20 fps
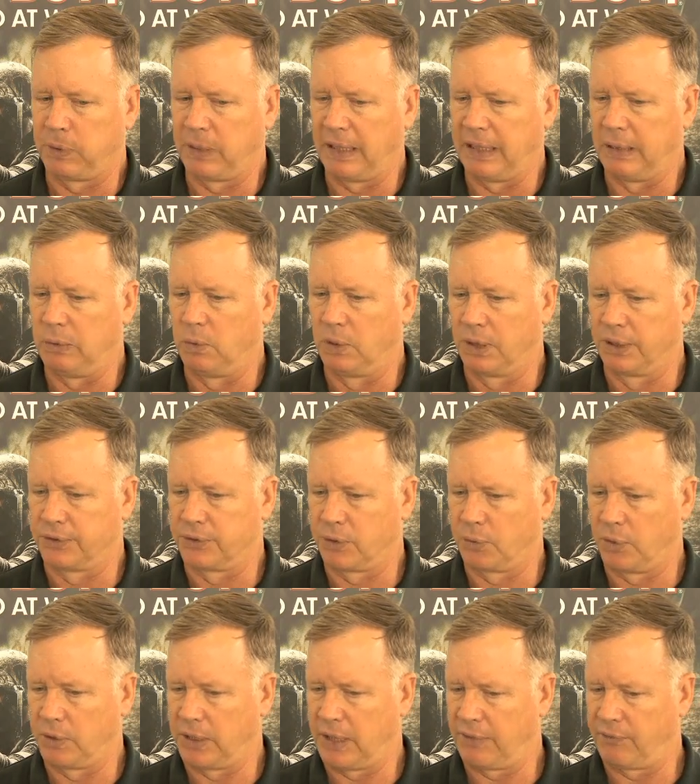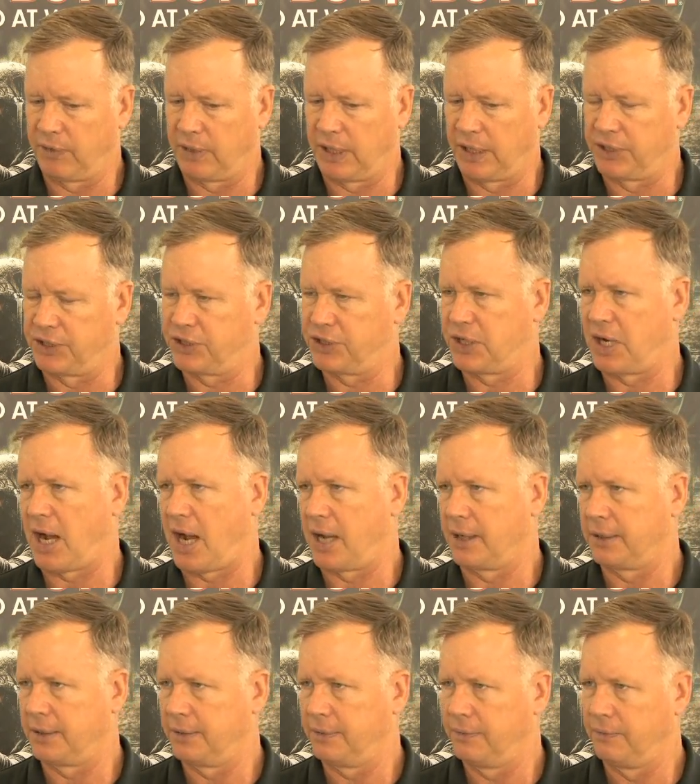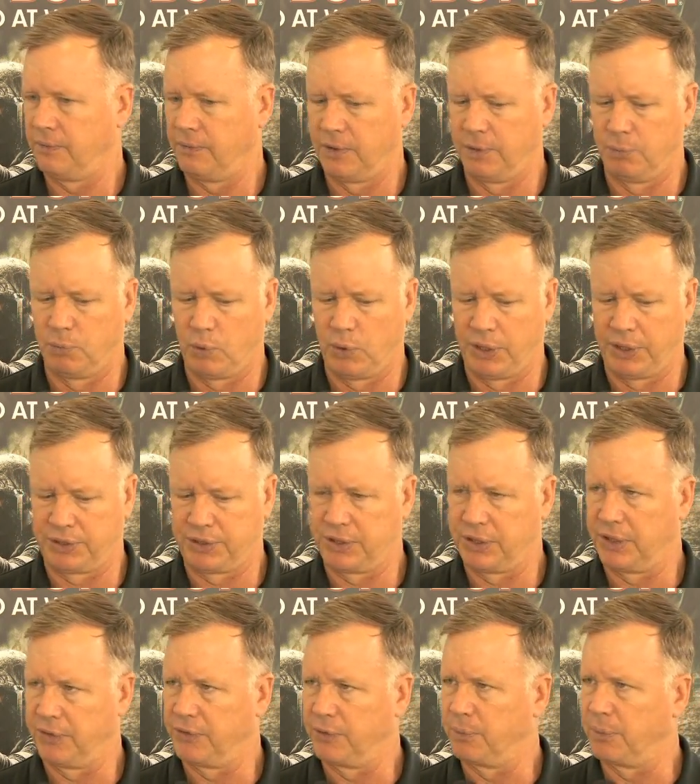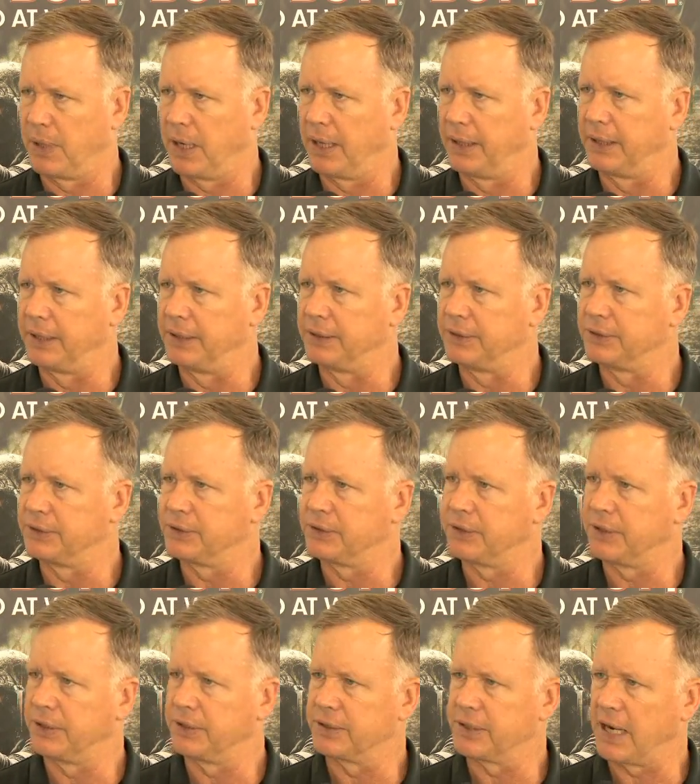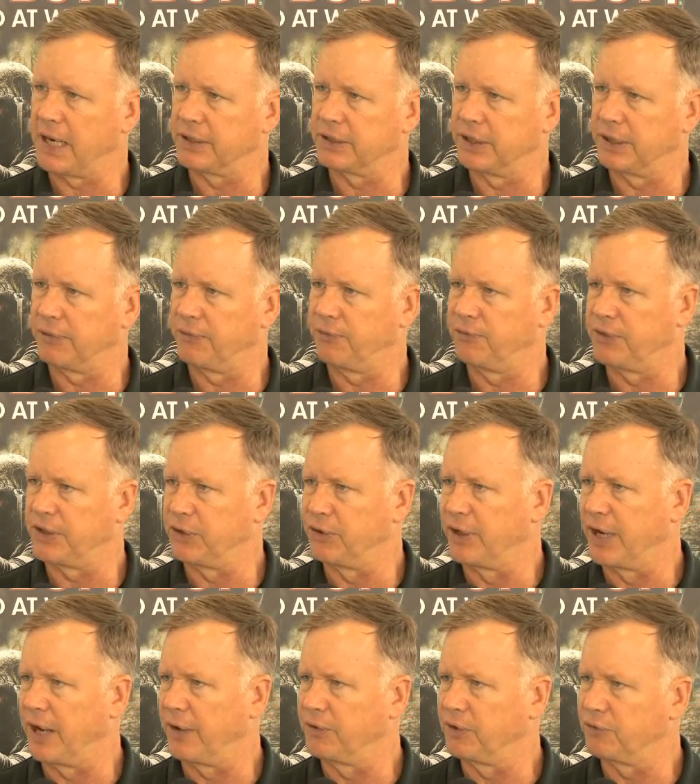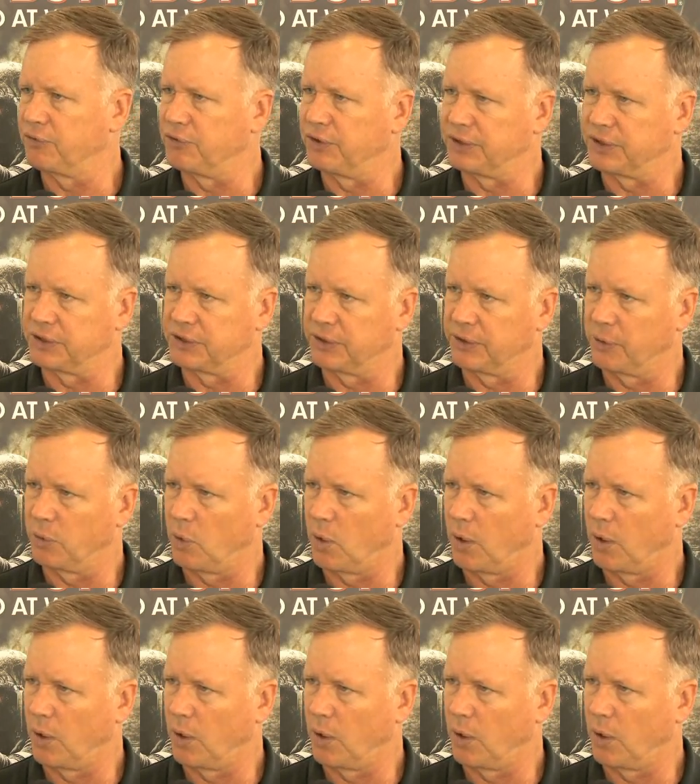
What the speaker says: played with it. So when you have a guy shot, the buoyancy of the body is actually figured out in the physics of the